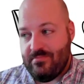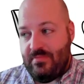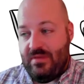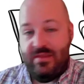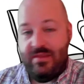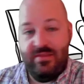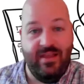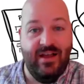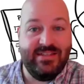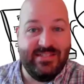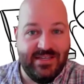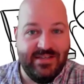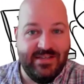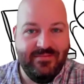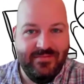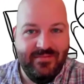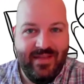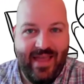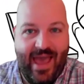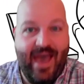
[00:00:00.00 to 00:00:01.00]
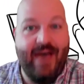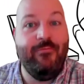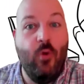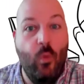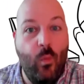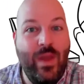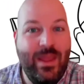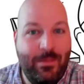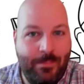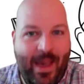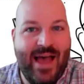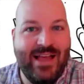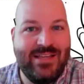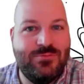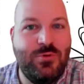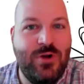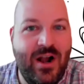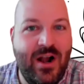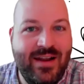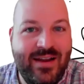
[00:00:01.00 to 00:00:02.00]
doesn't have a weak password
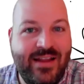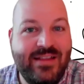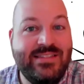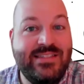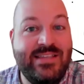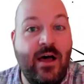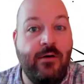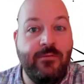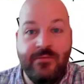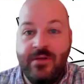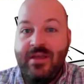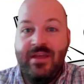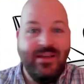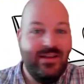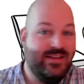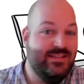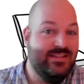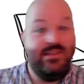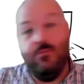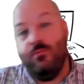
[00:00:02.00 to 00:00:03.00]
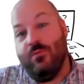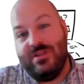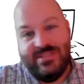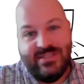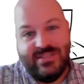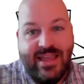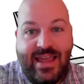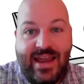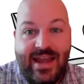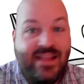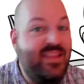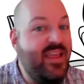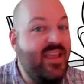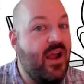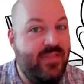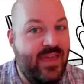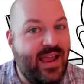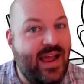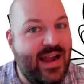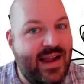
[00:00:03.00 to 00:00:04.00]
on it itself, because then once they get in there,
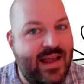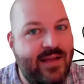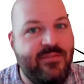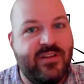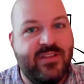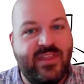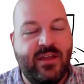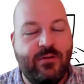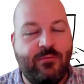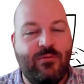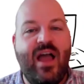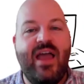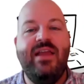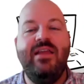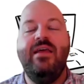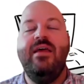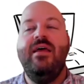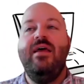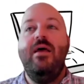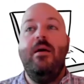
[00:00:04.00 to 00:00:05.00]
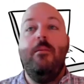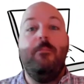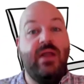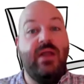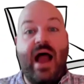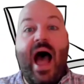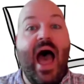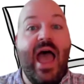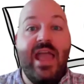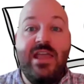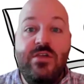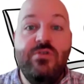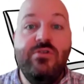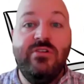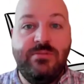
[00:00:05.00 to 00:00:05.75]
they got everything, right? But I use